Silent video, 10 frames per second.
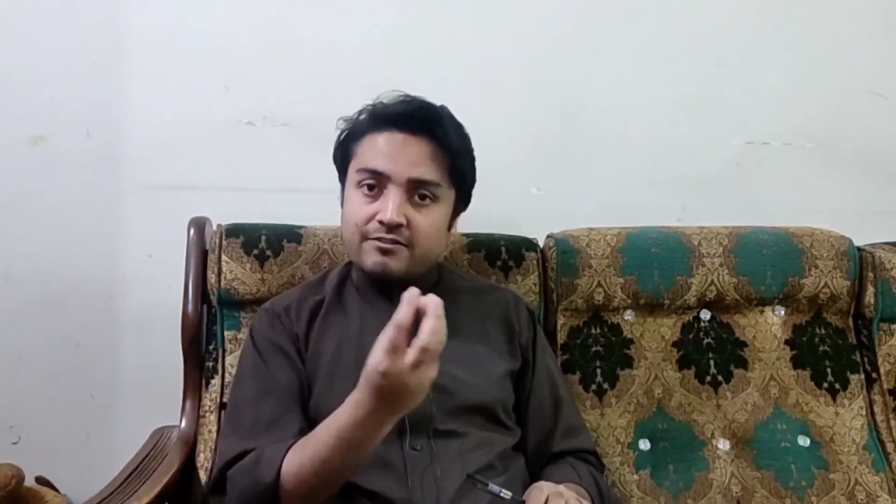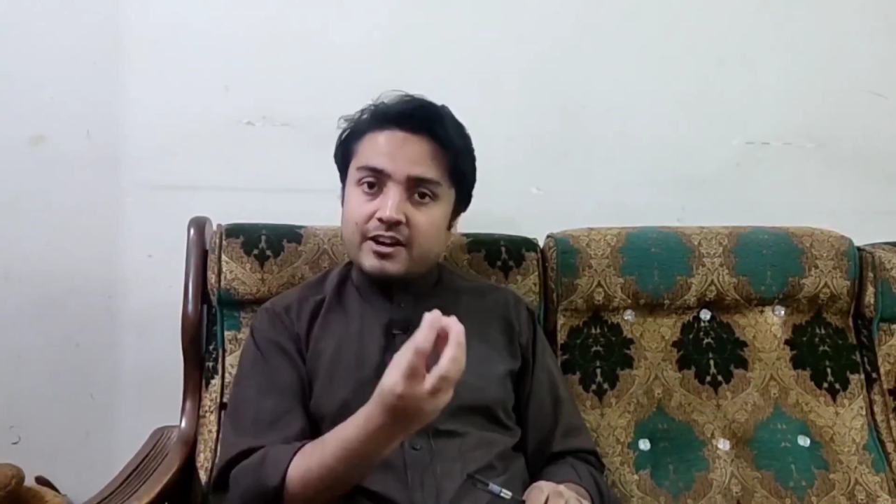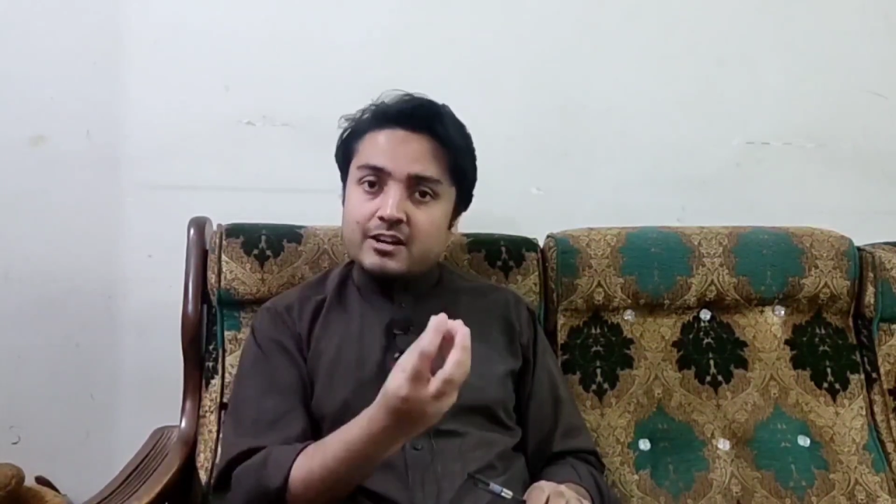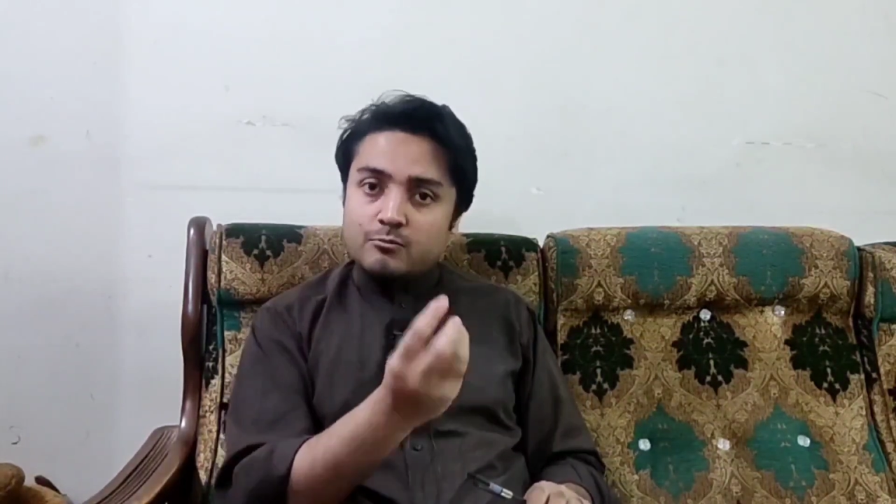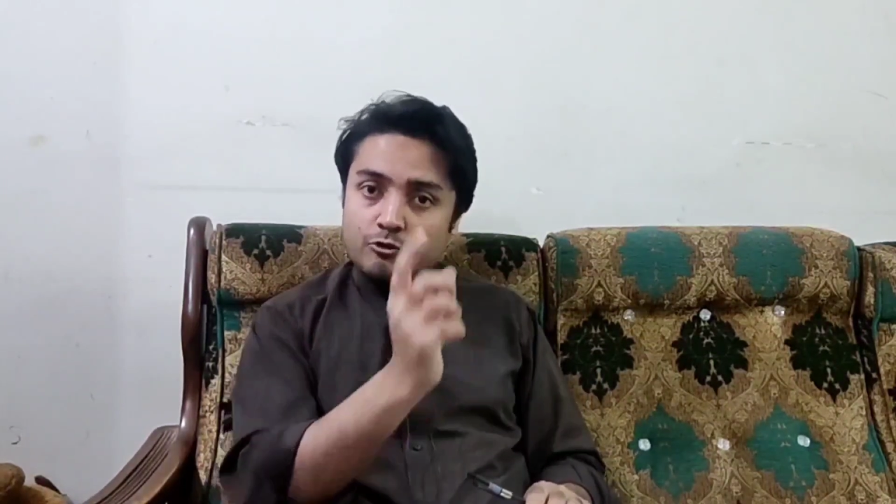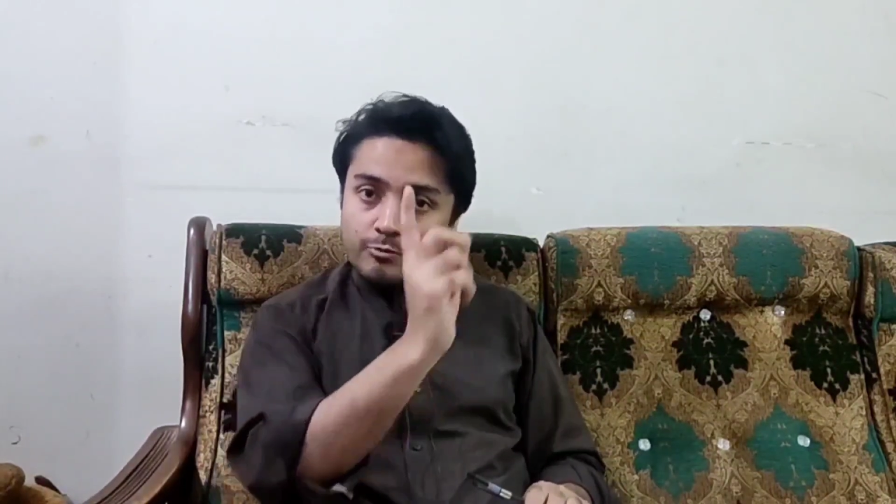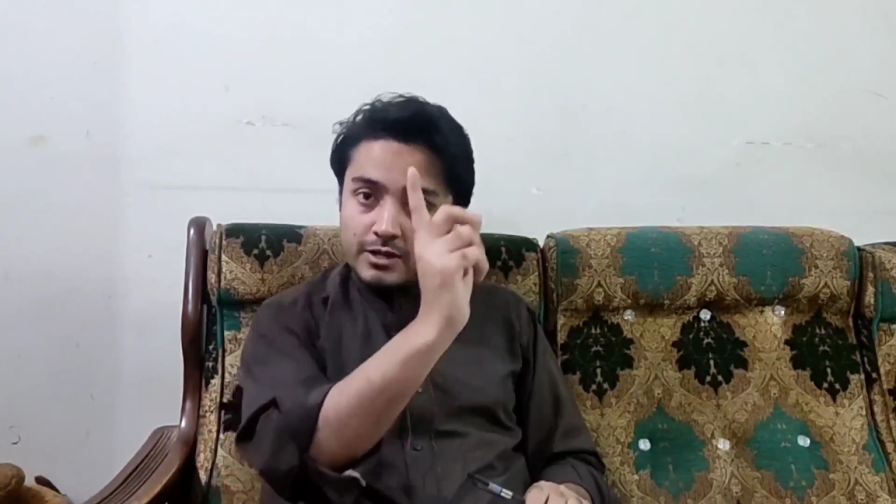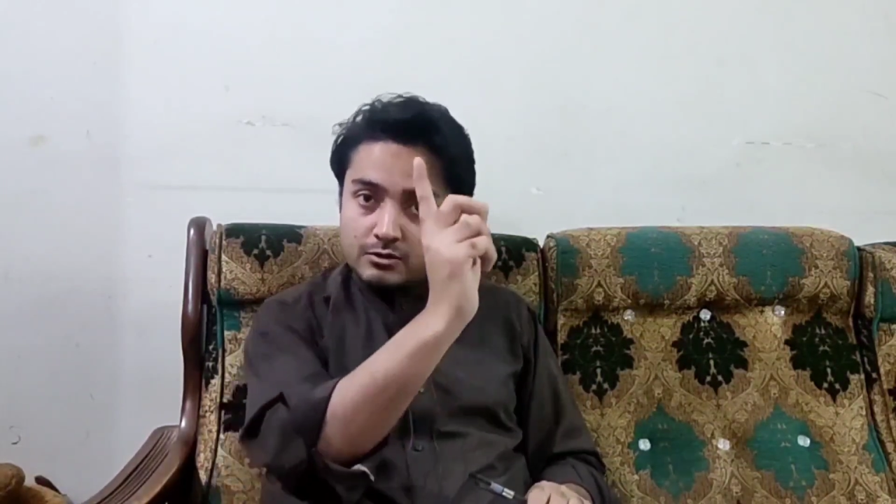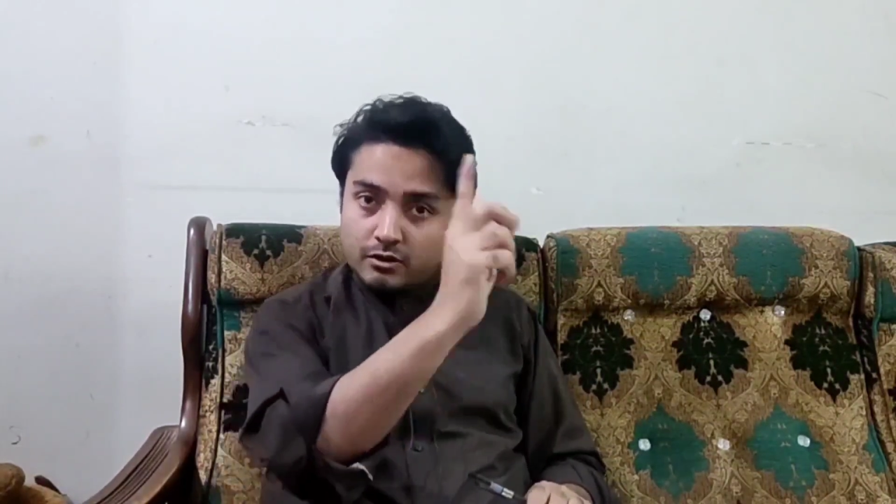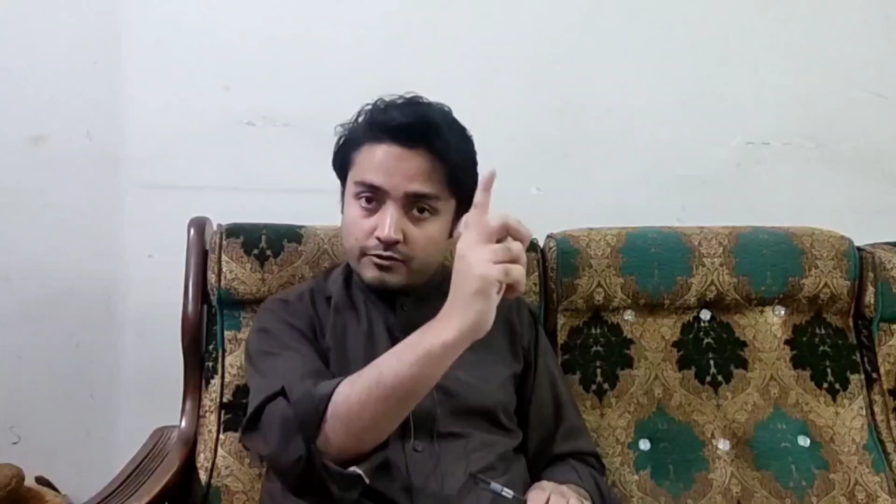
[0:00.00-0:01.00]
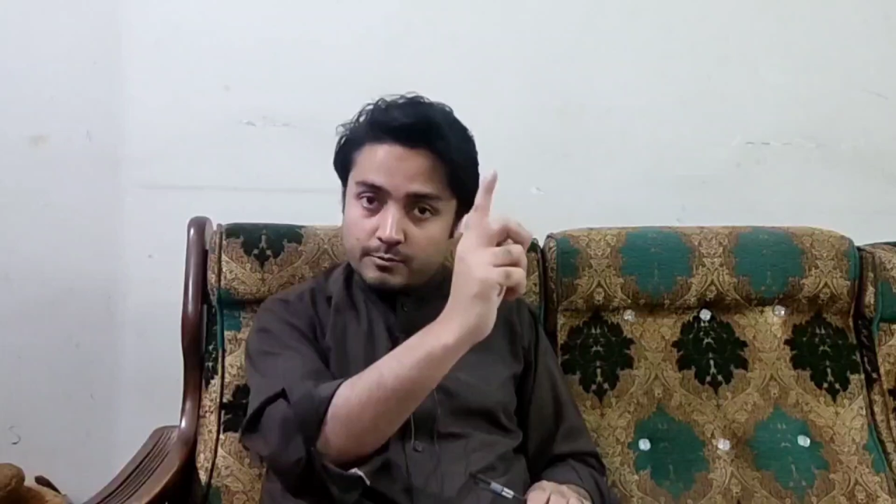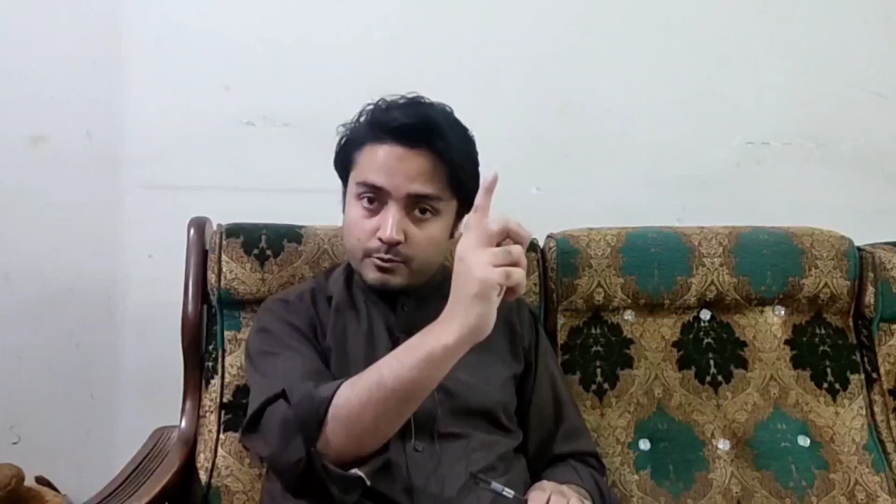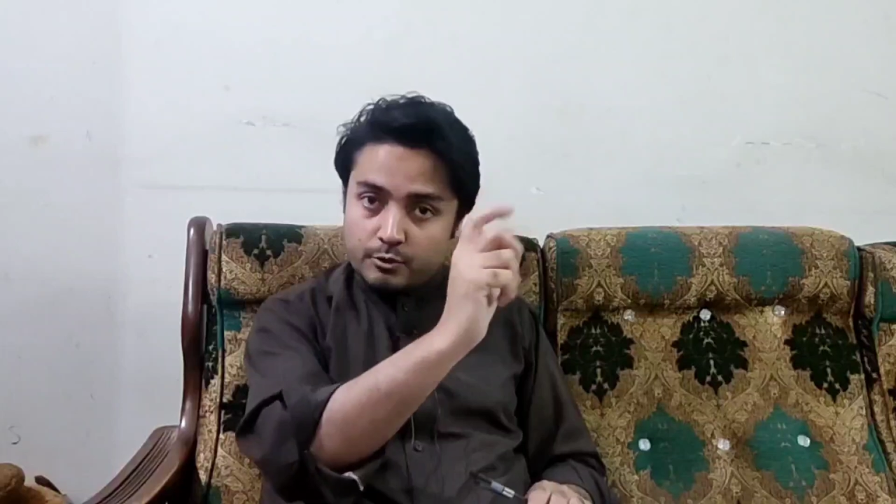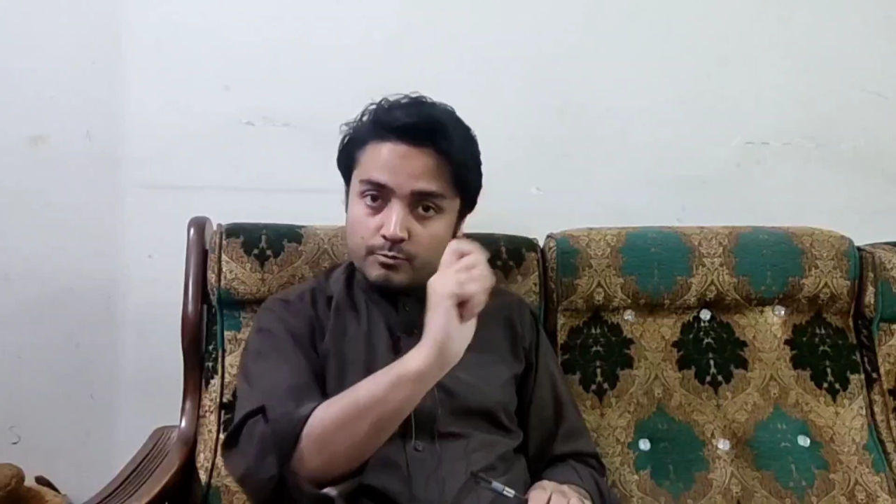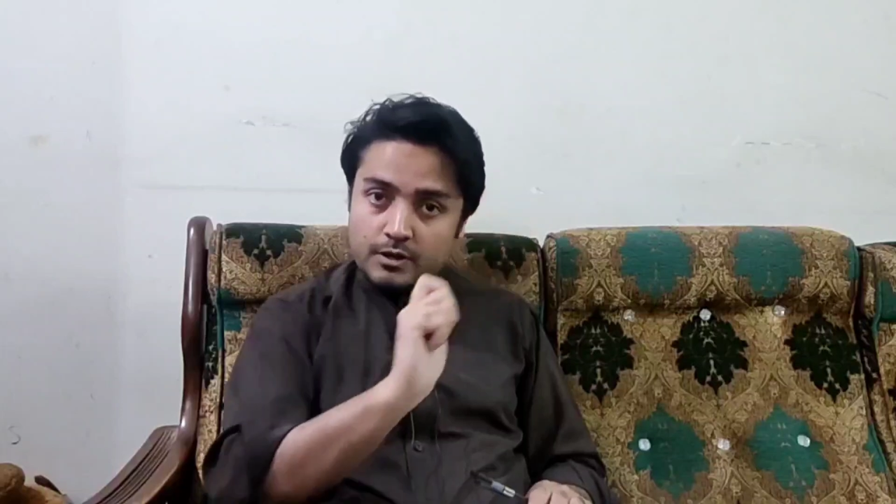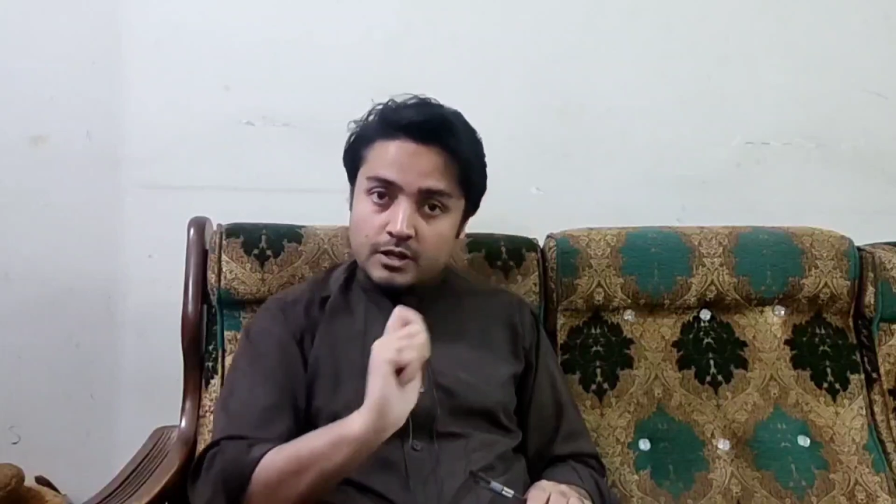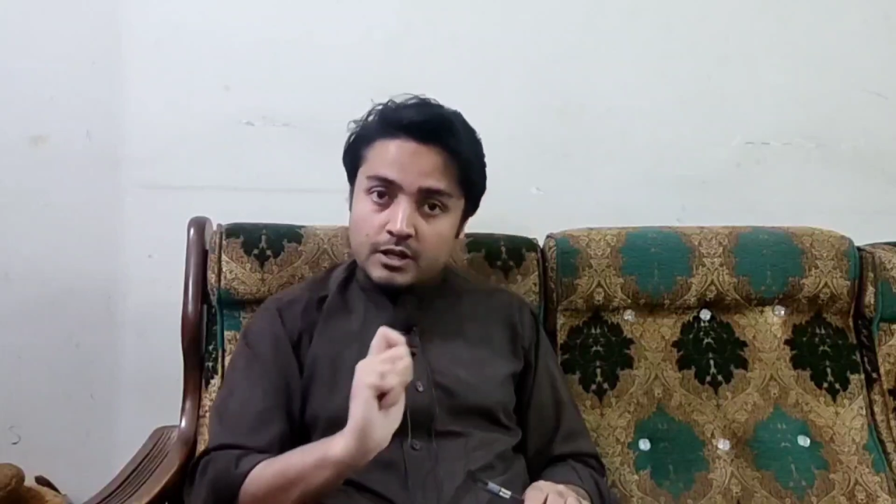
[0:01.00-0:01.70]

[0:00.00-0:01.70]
fine movements of the probe.